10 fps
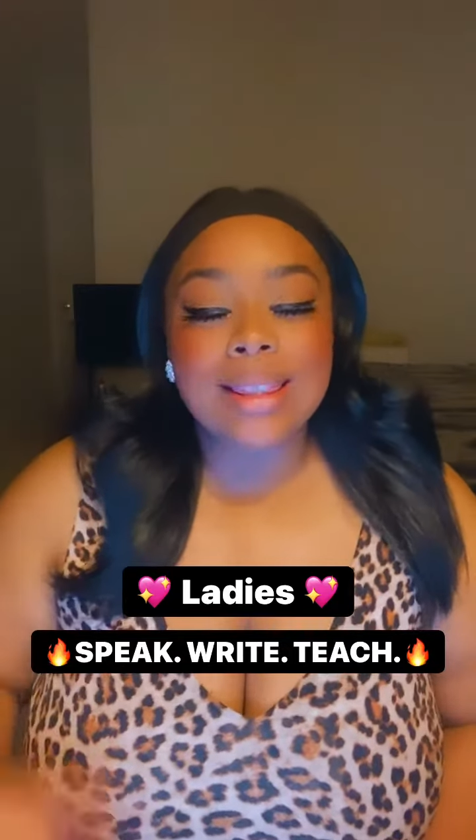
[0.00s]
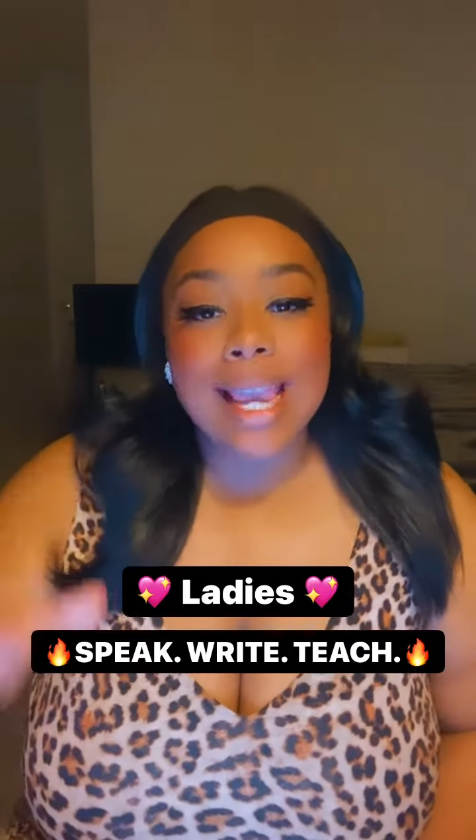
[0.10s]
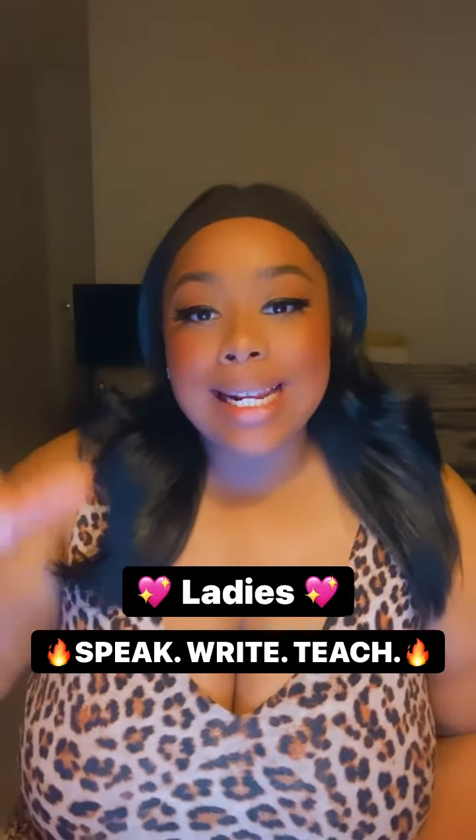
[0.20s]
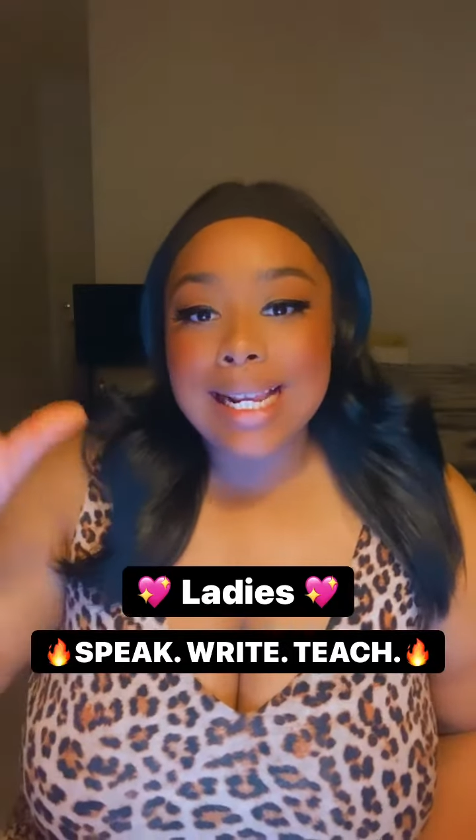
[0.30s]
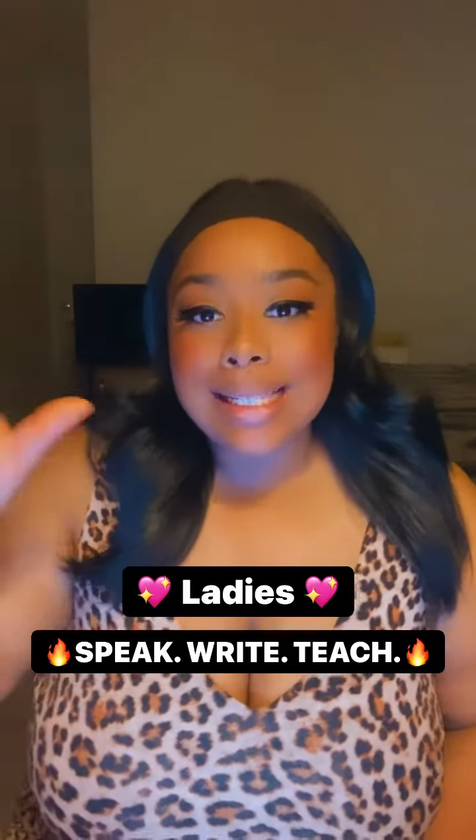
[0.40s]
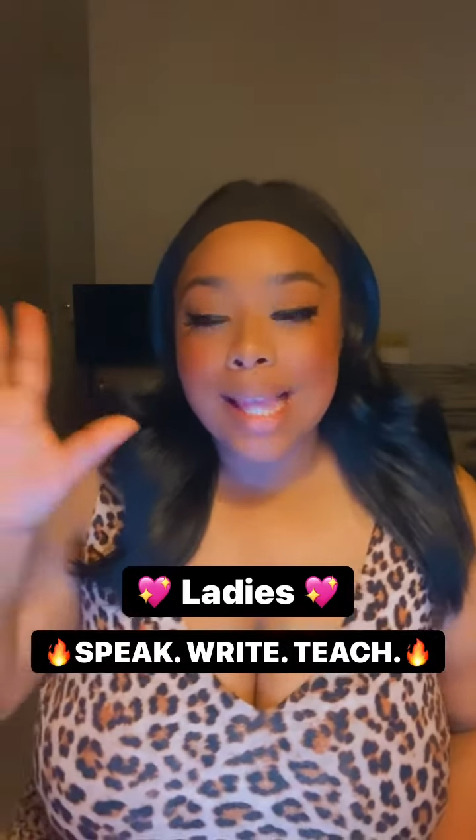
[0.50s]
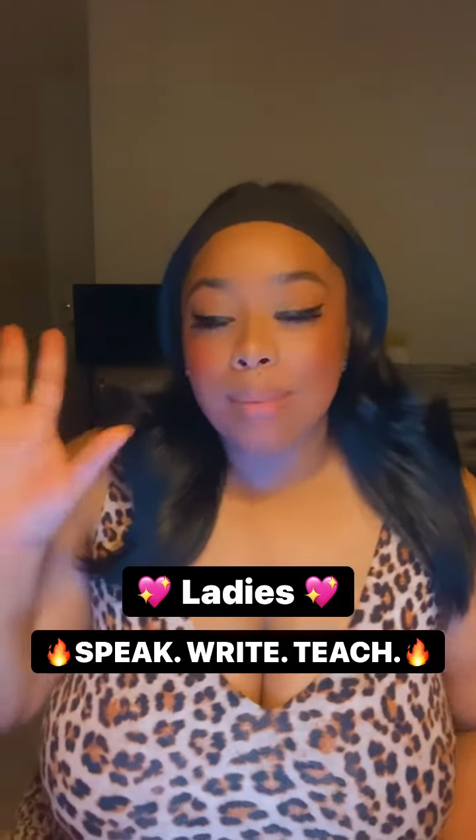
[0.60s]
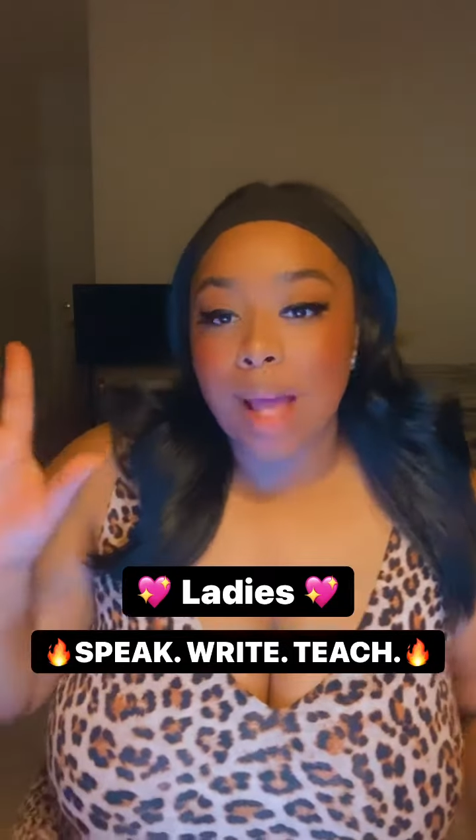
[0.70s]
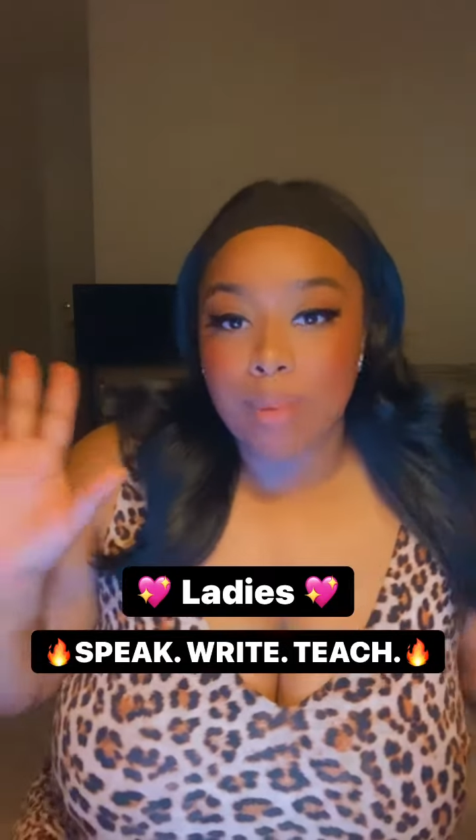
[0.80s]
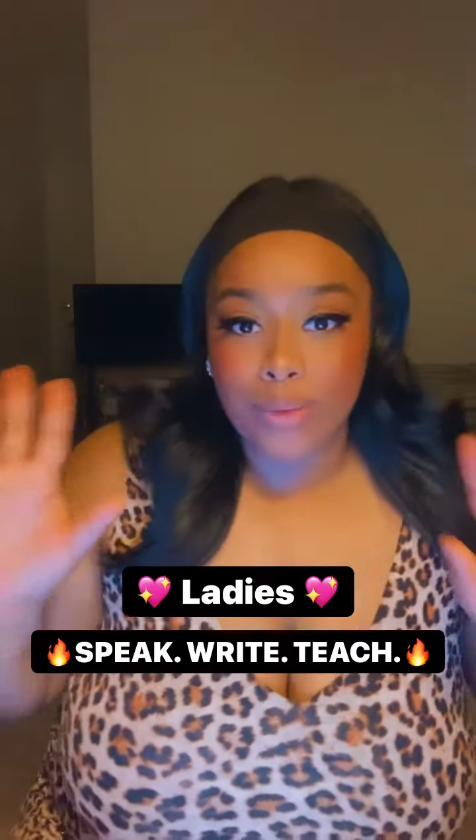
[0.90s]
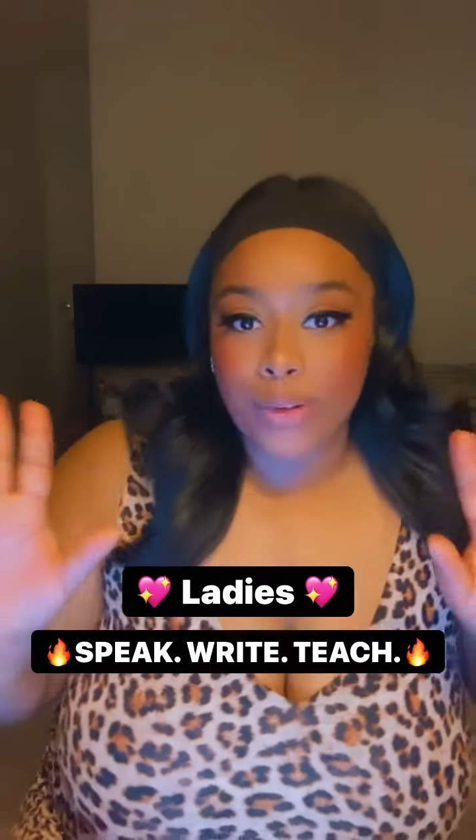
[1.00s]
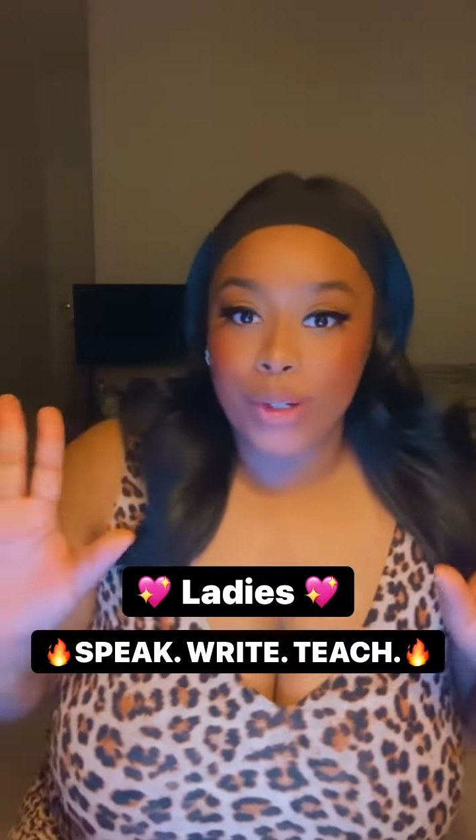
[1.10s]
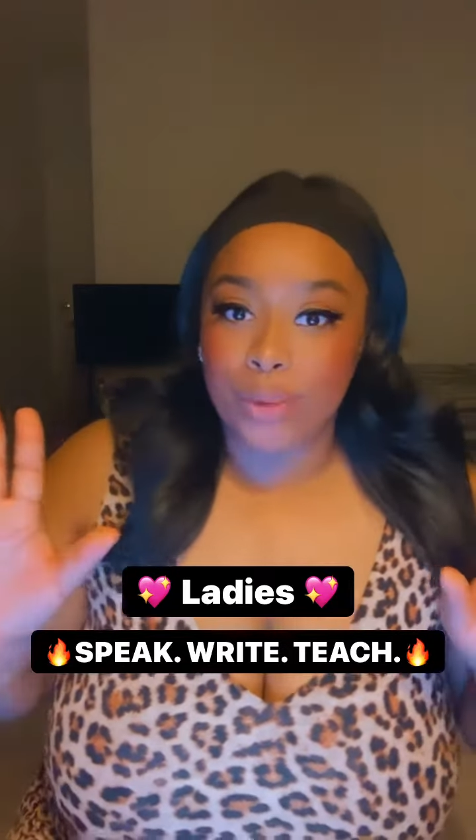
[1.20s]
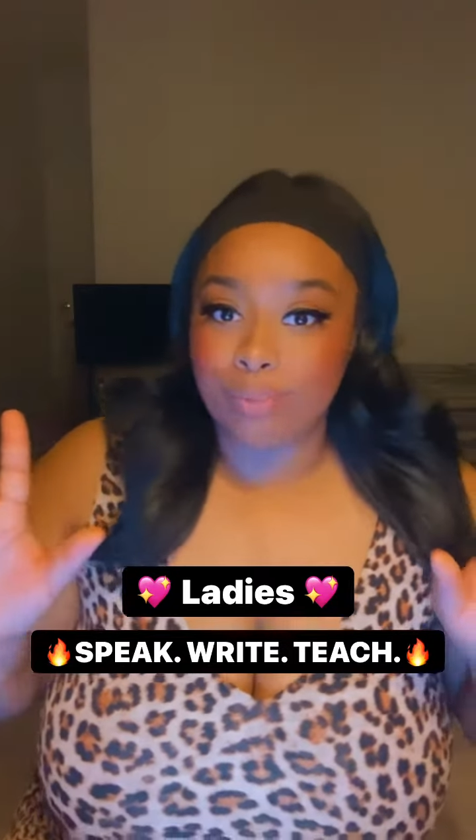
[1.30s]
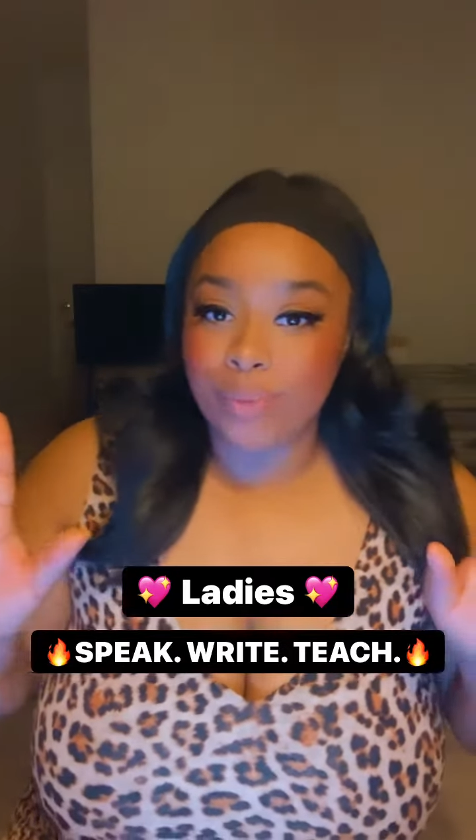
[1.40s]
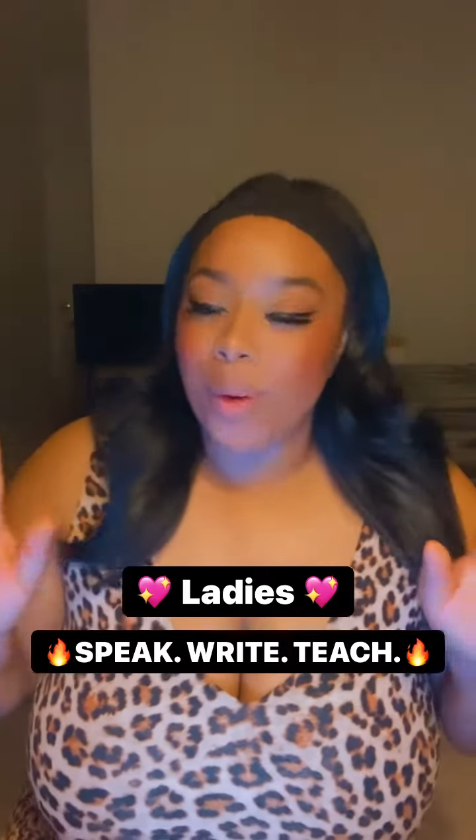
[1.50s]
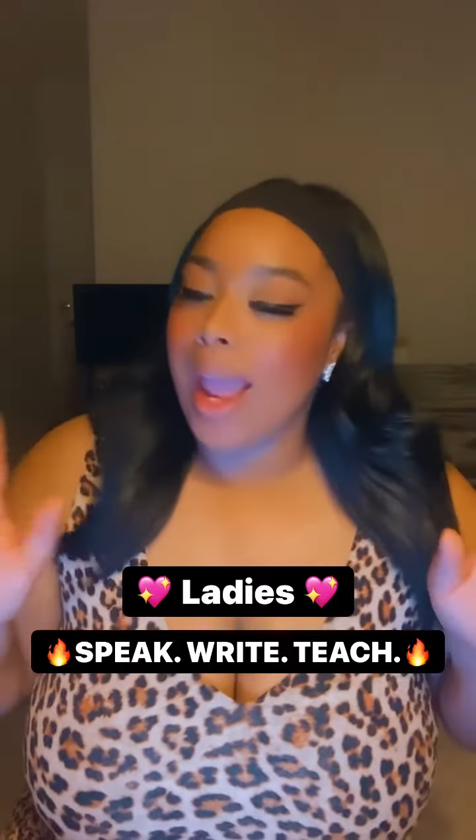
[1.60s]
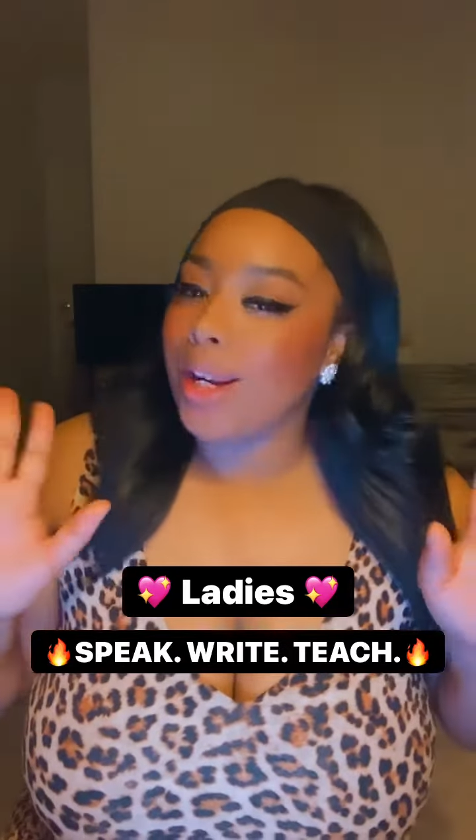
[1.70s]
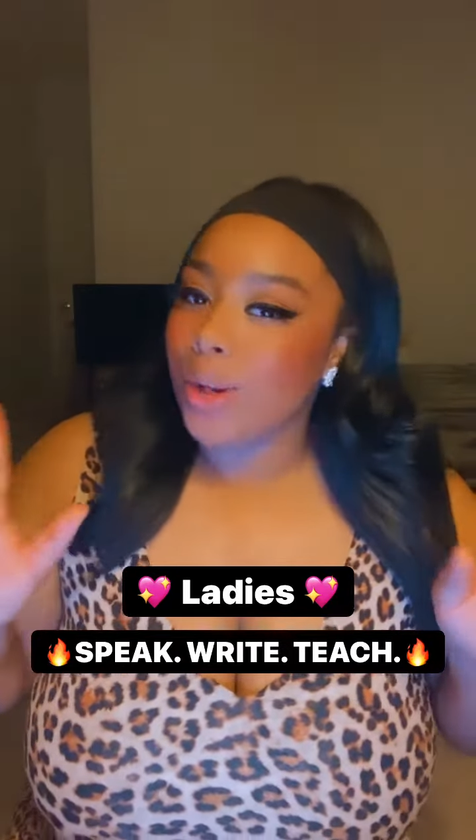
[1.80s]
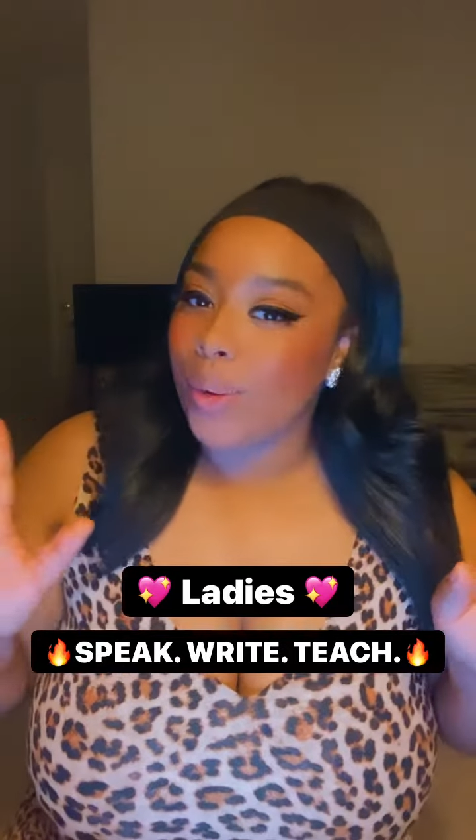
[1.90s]
Ladies, I'm coming for you.
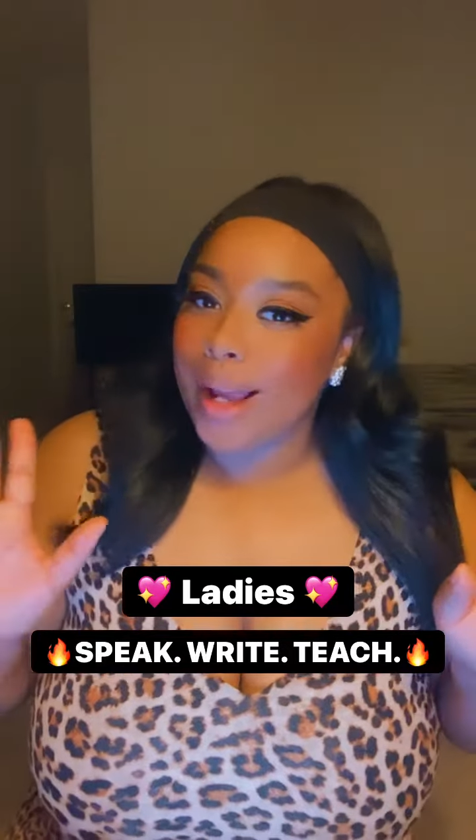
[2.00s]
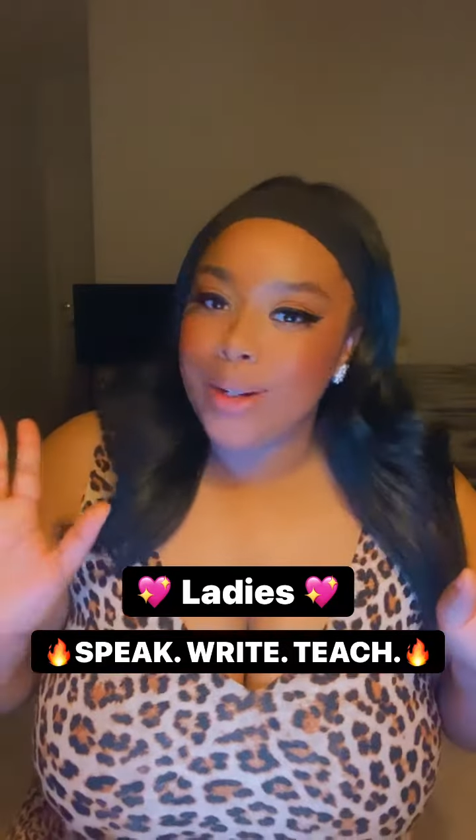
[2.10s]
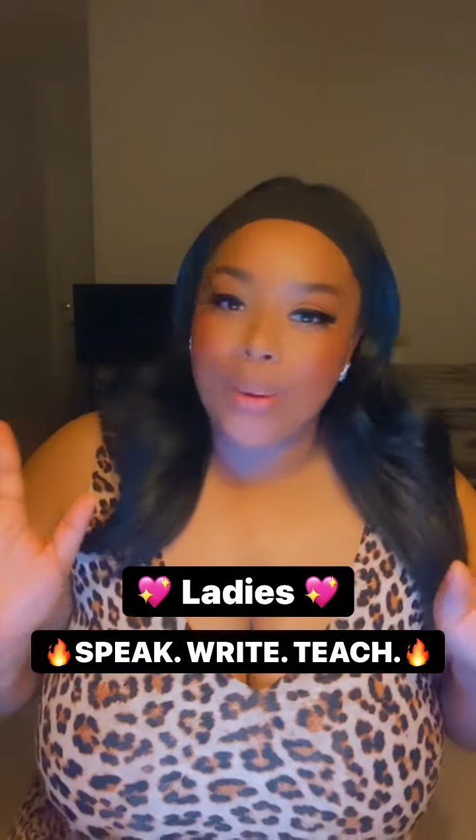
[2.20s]
Okay, I know.